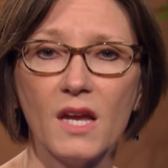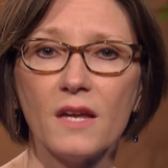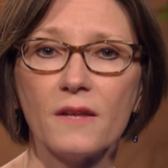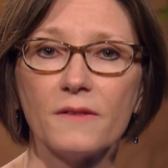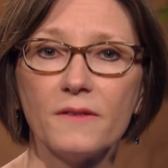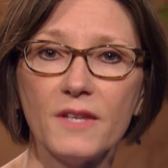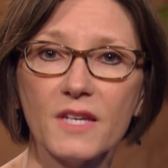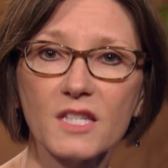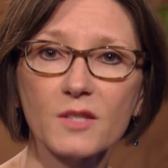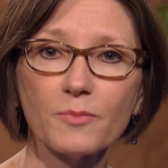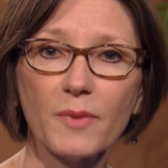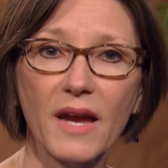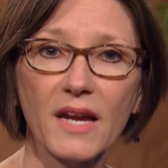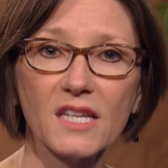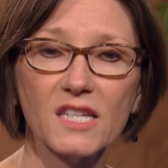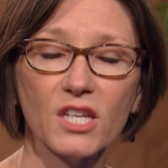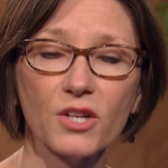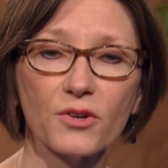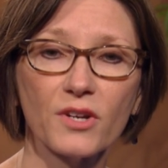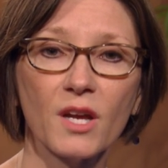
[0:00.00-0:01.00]
This
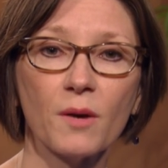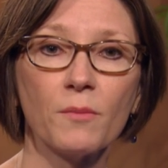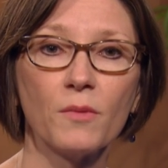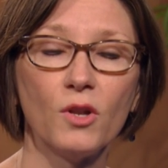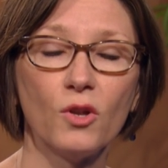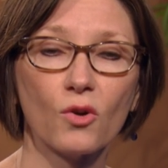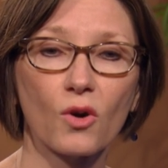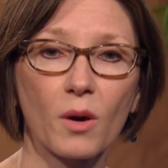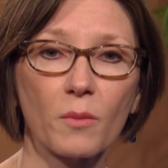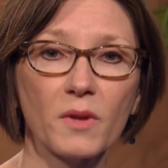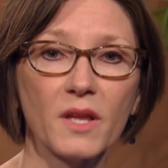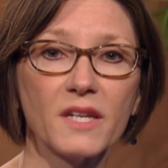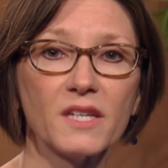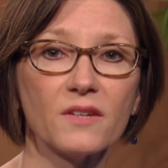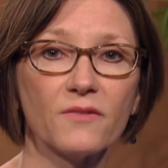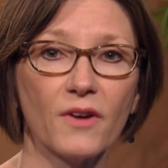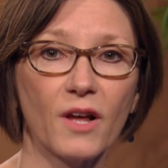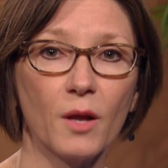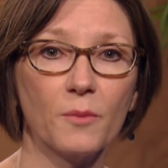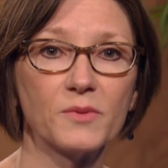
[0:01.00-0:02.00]
bacterium normally
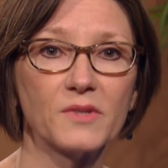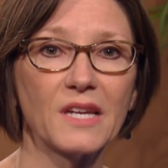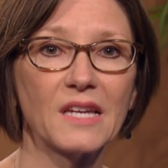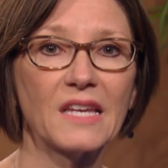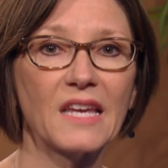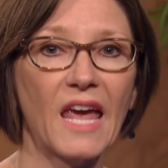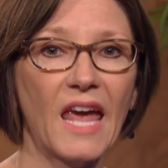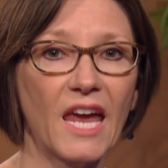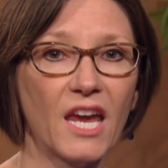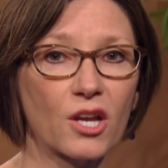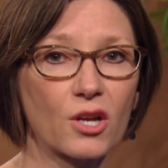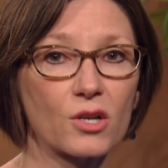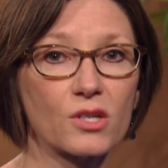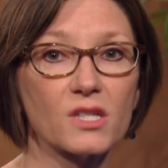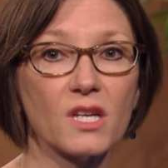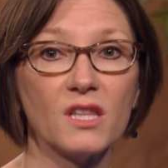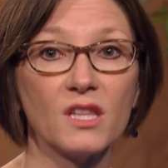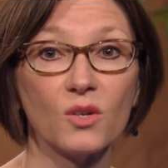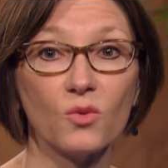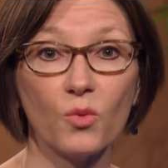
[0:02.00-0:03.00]
develops and cankers
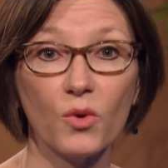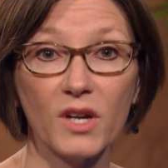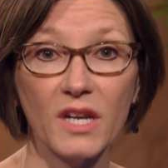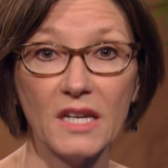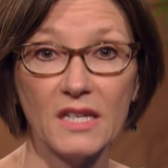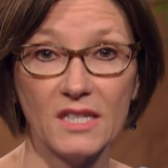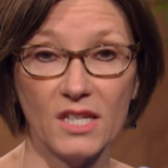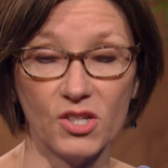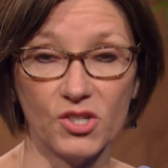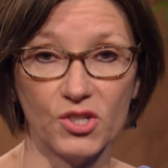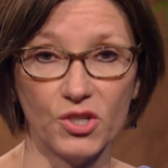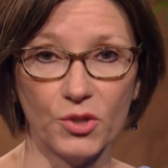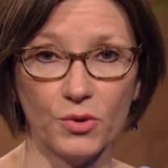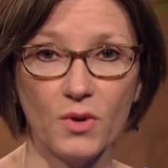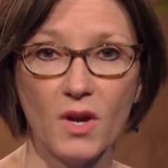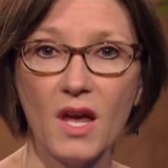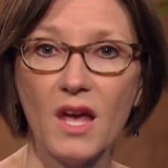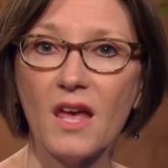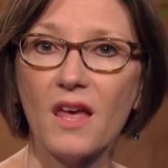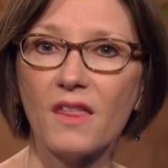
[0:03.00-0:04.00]
in the woody tissue,
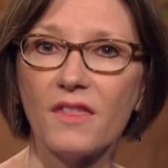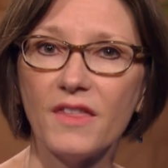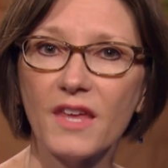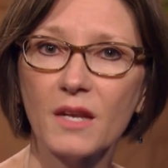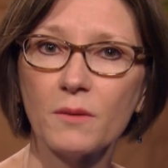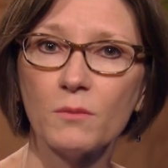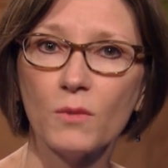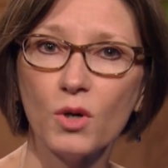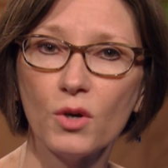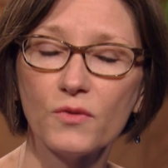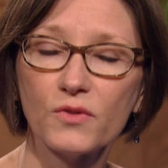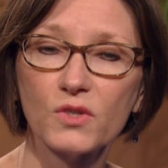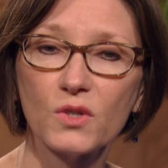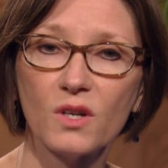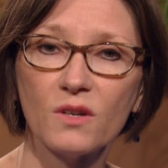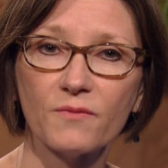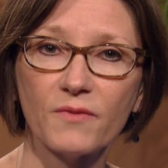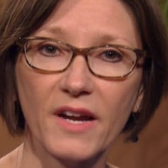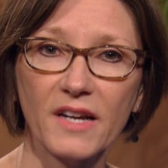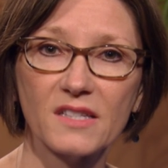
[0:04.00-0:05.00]
then moves to
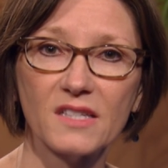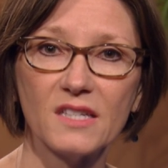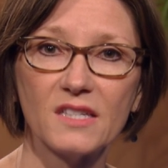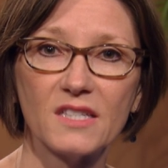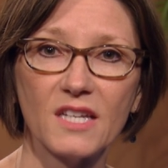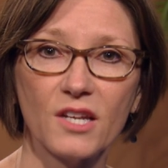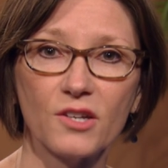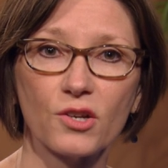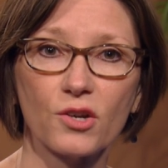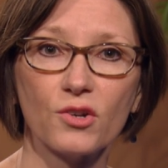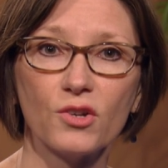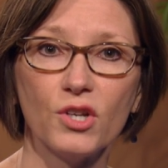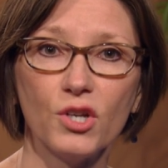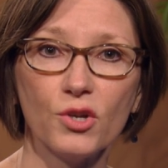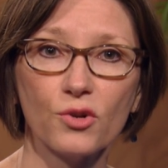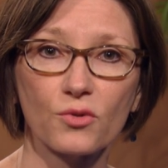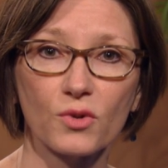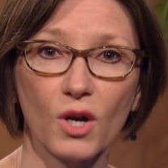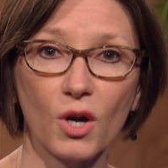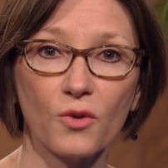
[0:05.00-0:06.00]
infected tender new
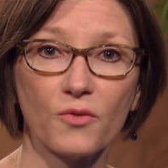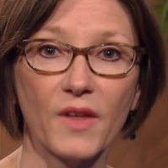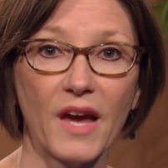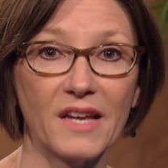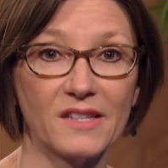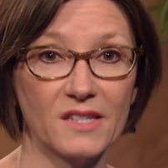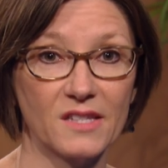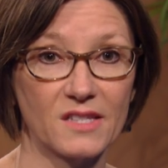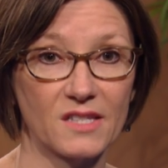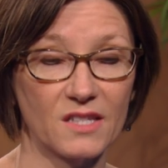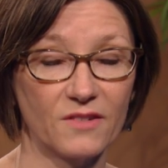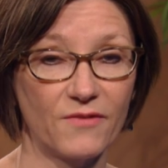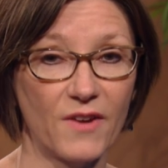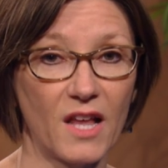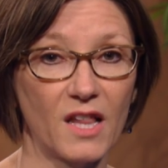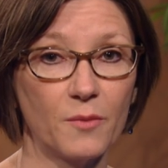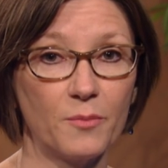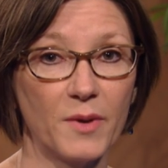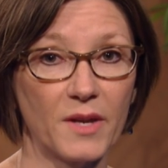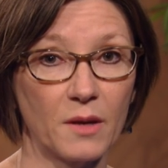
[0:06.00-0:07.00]
growth as it's
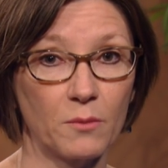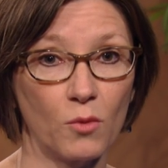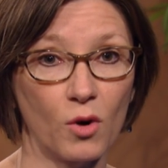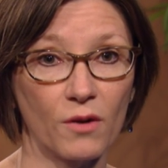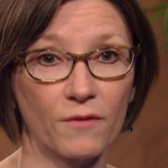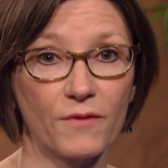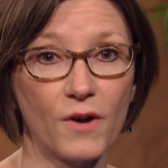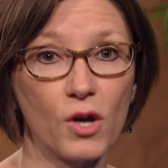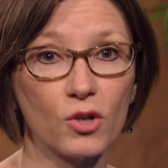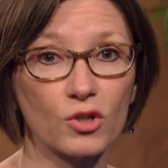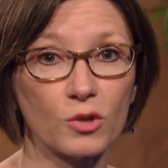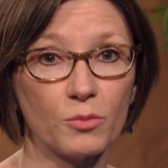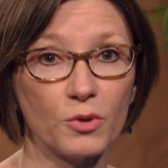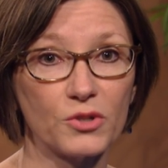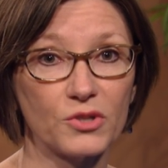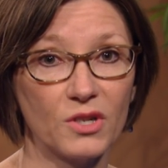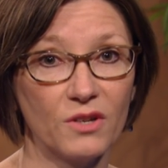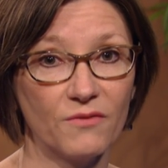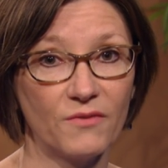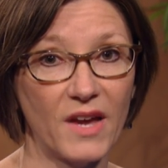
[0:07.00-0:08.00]
developing and more vulnerable
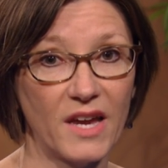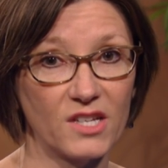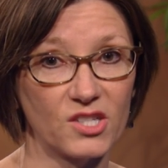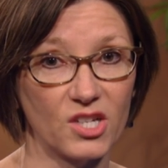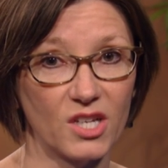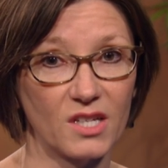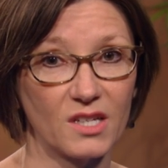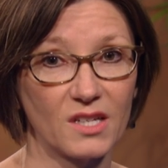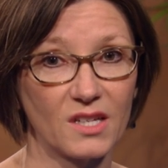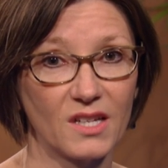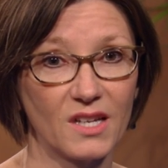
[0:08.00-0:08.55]
to invasion.